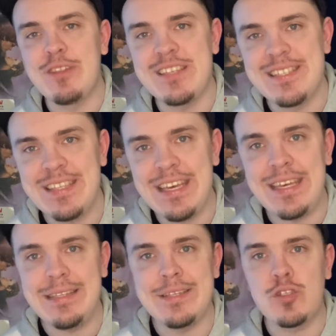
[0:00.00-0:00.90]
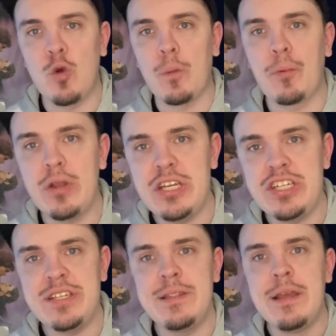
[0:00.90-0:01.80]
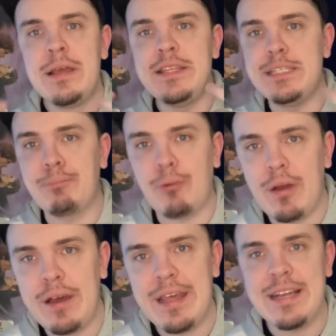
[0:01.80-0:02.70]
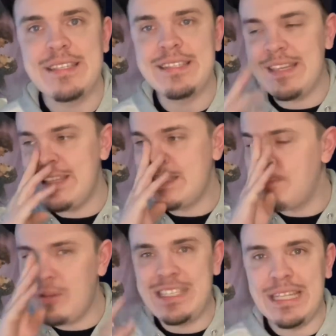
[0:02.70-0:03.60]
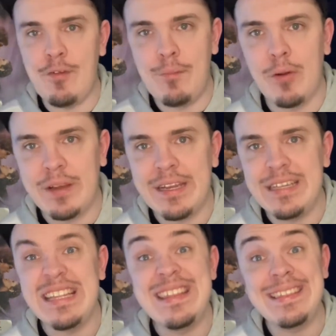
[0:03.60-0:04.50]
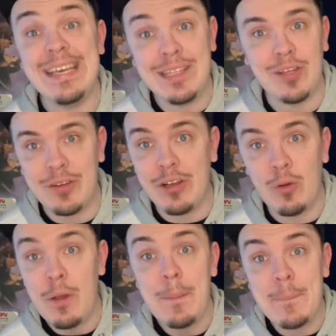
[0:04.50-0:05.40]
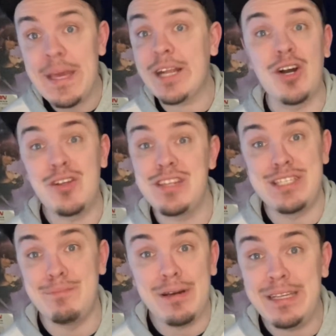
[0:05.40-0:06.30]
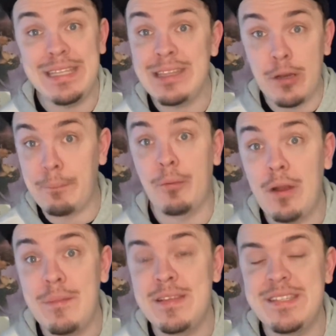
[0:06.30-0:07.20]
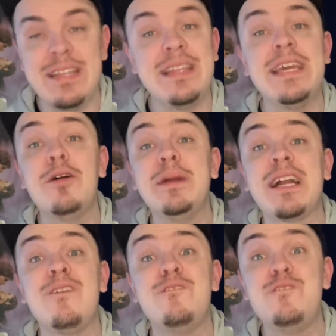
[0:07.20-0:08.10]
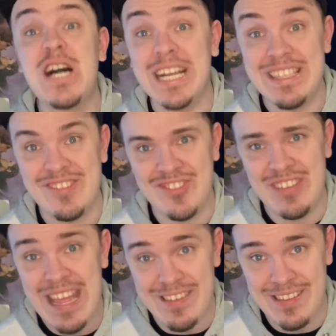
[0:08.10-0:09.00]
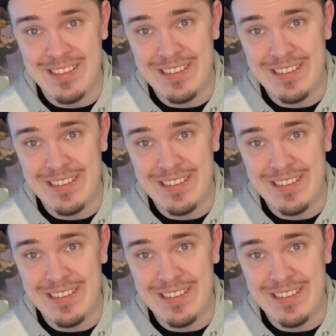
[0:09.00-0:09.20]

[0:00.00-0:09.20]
this thing, this corporation, these products, this multi-level marketing. They think they're going to make all this money that they're promised, and they don't make a fucking cent.